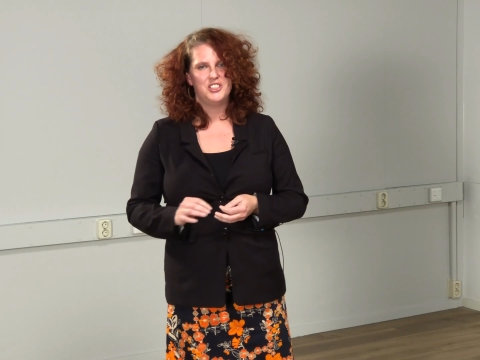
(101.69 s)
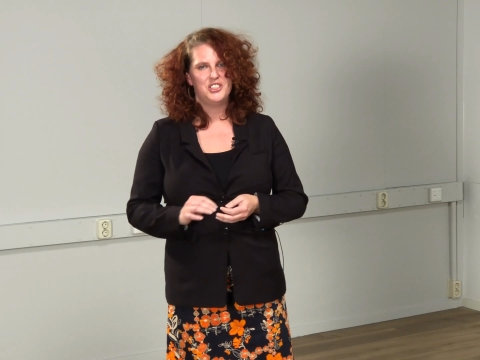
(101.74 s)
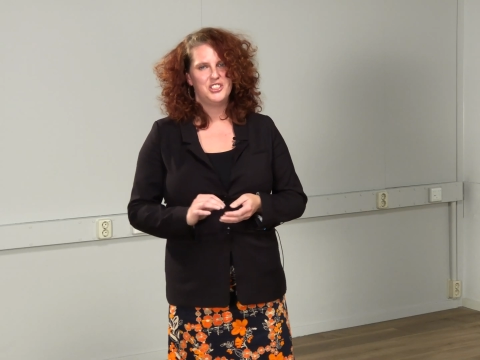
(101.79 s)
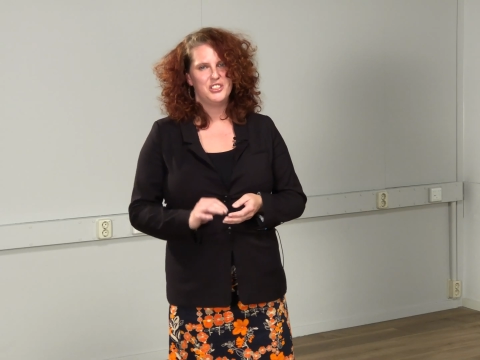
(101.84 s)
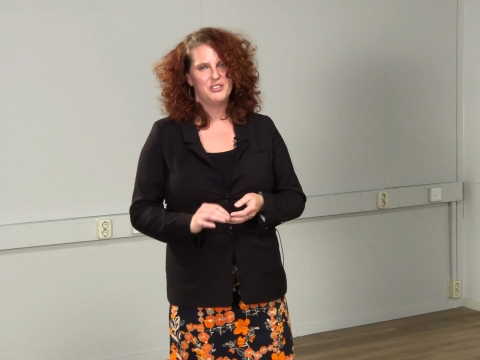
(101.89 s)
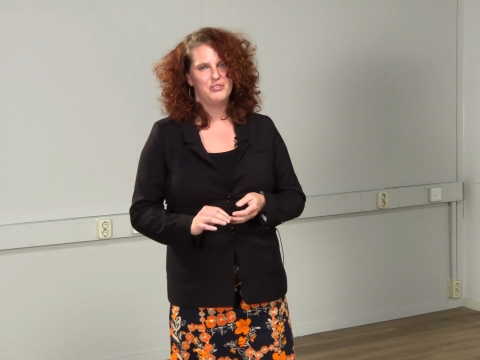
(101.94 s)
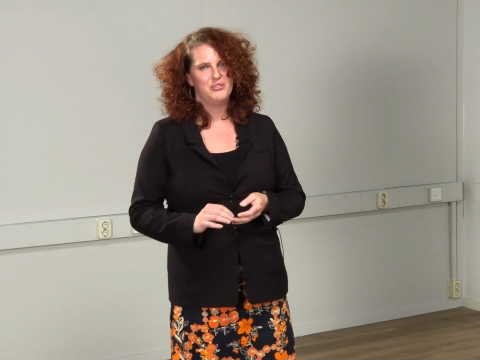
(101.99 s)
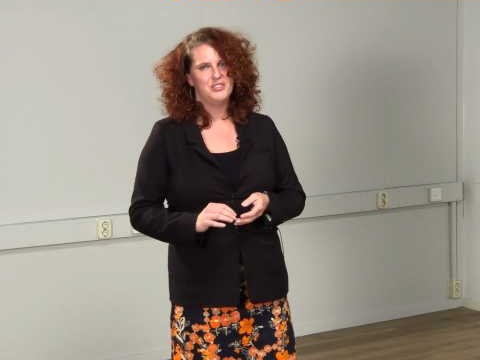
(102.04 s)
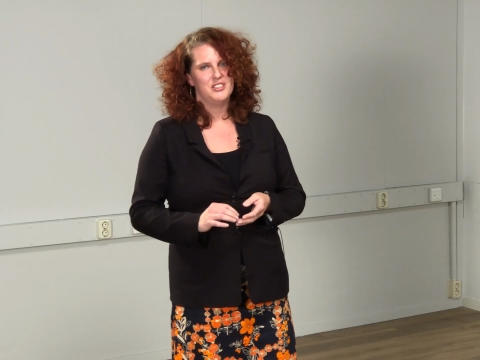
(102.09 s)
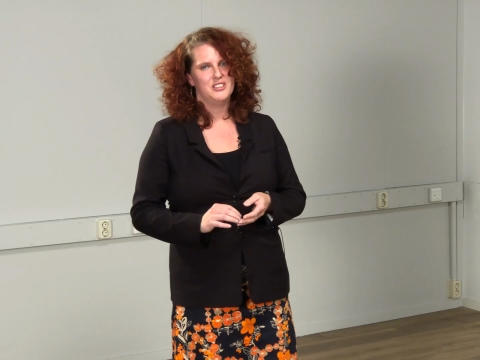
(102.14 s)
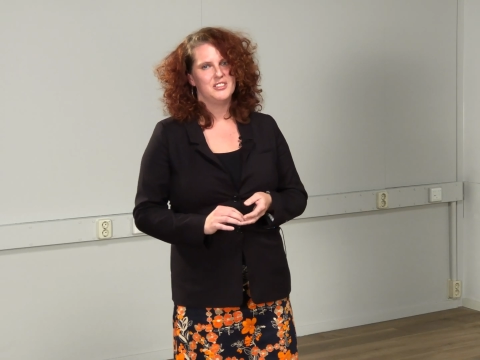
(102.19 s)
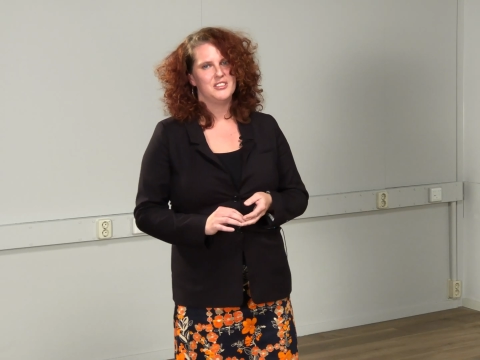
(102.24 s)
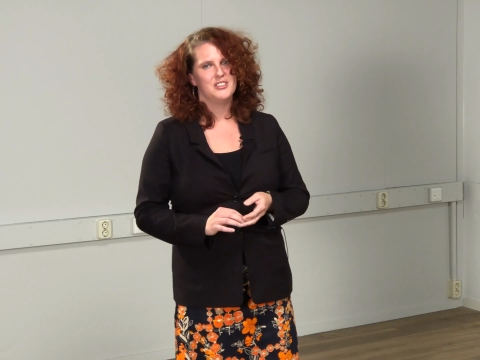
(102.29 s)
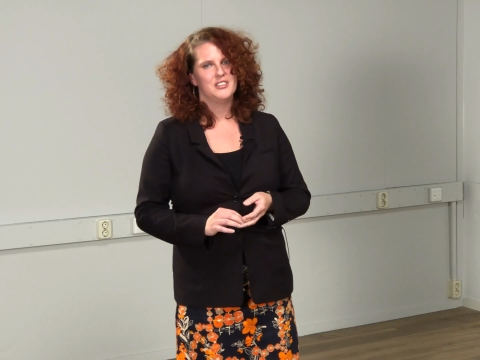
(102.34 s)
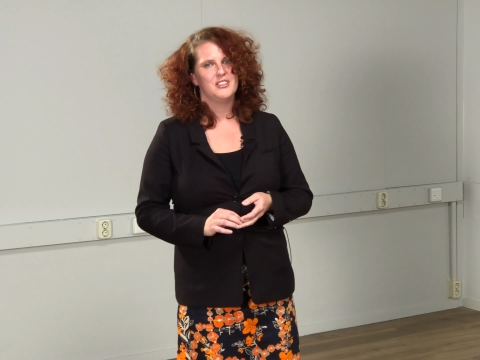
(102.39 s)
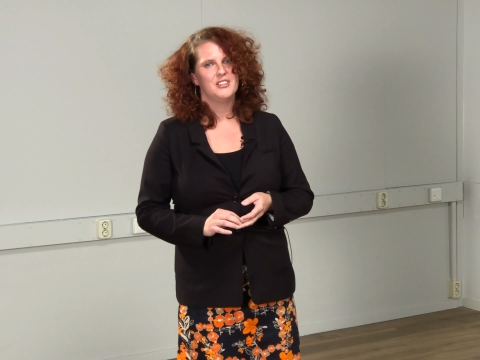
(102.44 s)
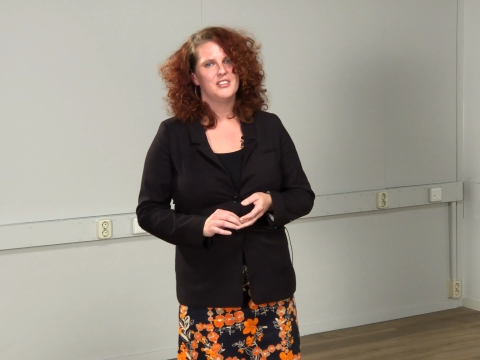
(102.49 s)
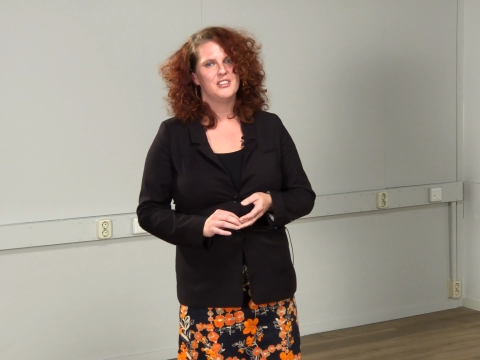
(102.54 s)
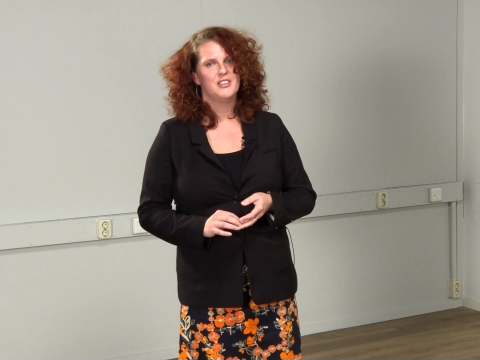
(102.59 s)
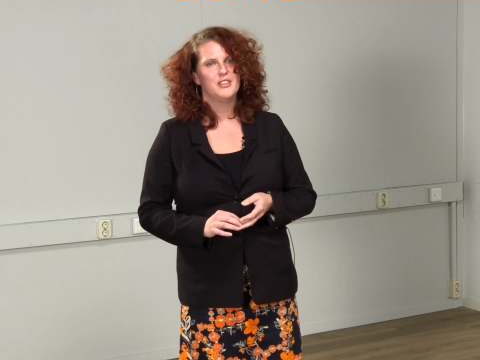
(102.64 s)
shifted
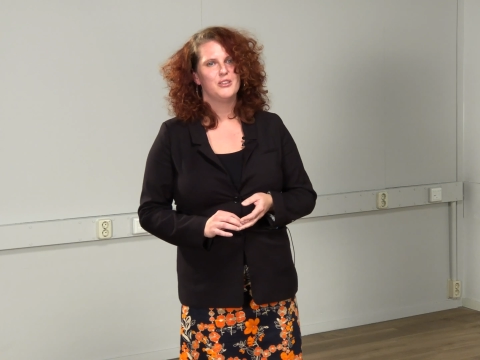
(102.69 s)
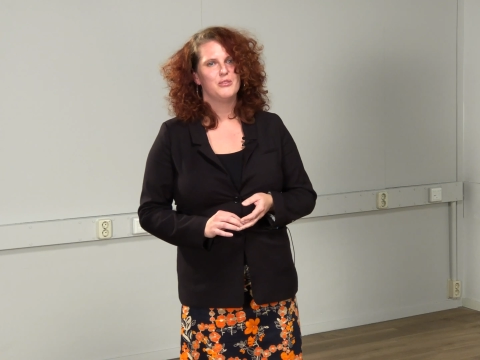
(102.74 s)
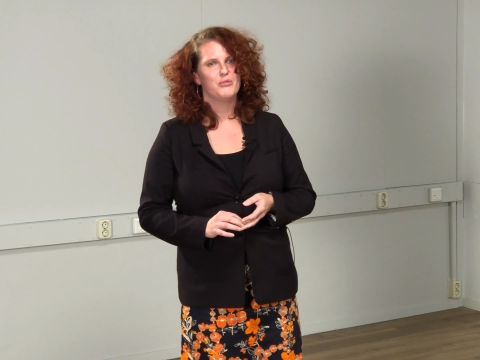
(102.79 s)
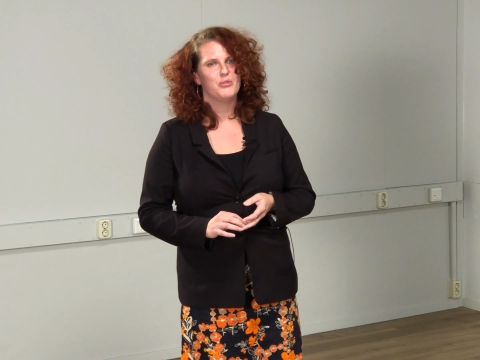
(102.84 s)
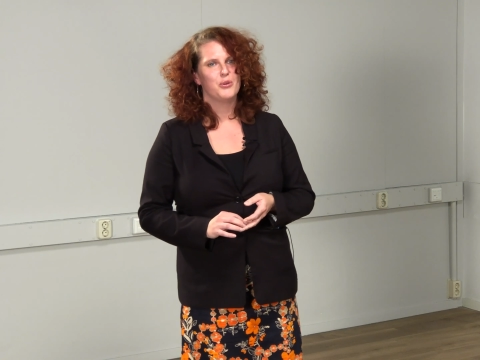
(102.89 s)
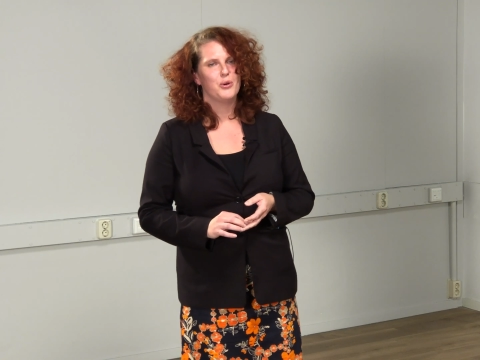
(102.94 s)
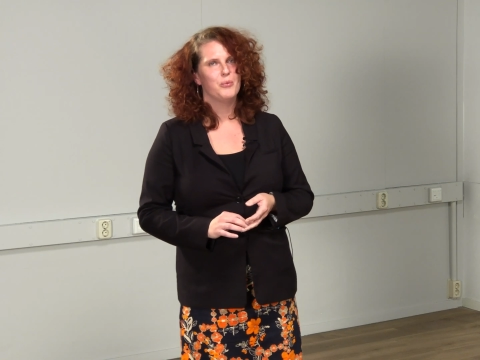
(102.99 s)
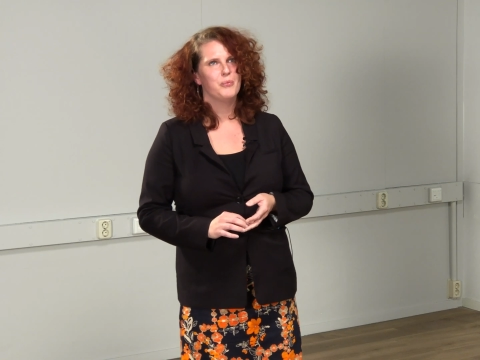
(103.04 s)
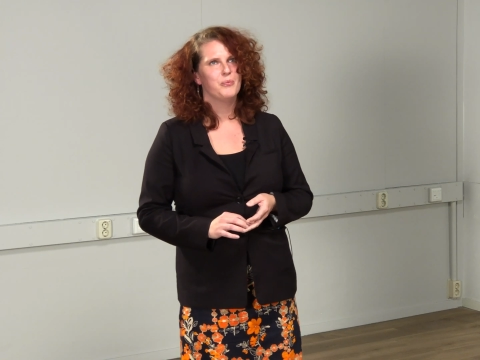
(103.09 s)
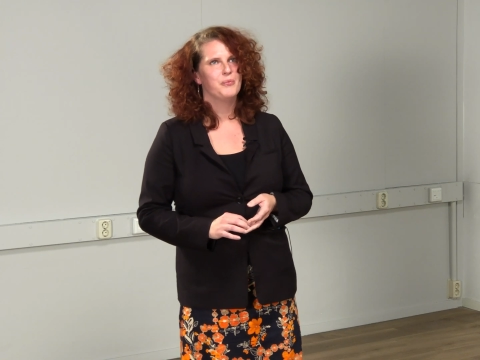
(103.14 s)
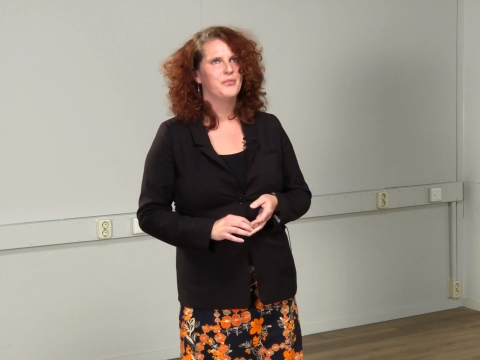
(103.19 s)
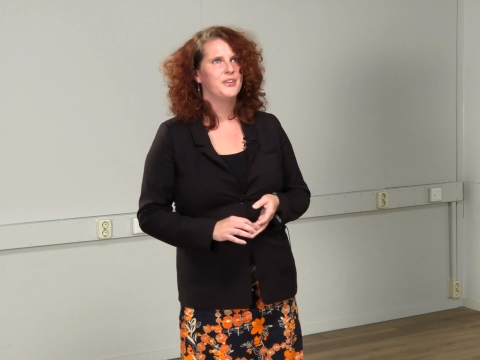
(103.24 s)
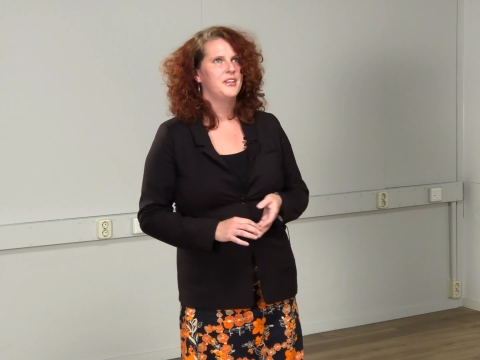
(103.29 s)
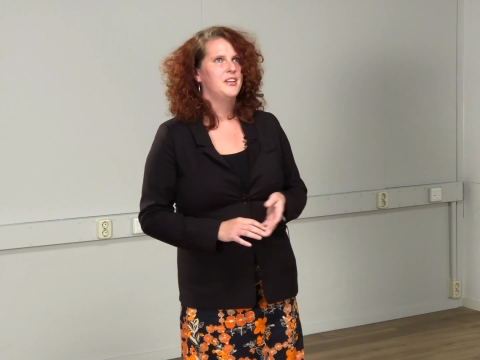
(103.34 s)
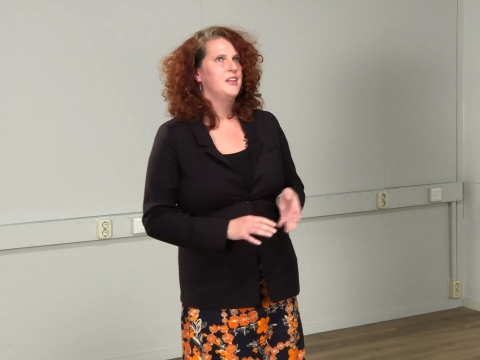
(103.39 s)
from